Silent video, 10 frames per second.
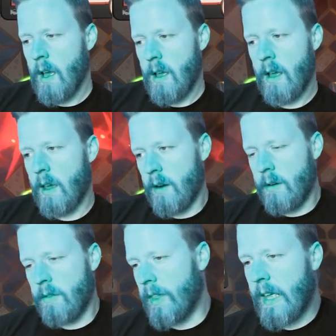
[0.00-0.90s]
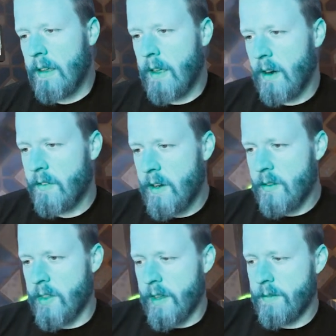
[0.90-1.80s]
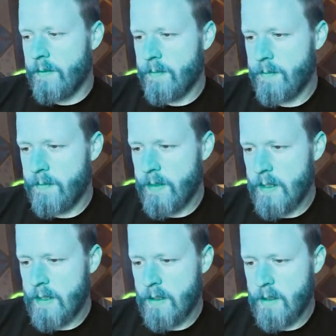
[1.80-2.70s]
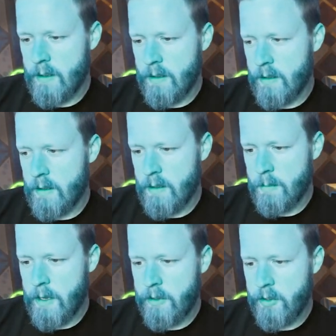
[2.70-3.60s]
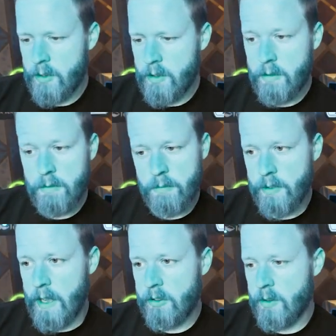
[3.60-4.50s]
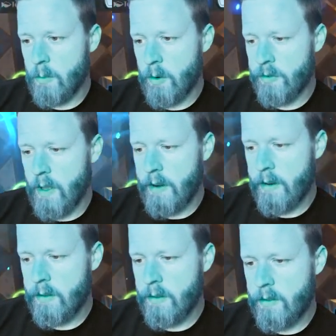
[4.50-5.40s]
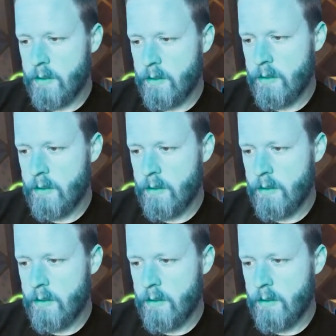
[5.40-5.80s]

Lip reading: I don't even think I care if he does that. My turn. Flash in more flyers.